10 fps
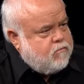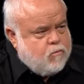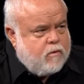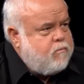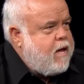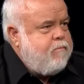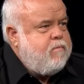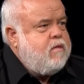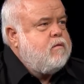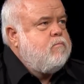of what
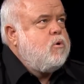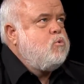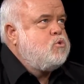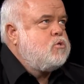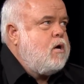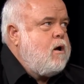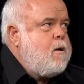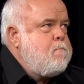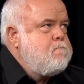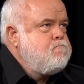might be the most,
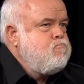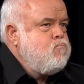um,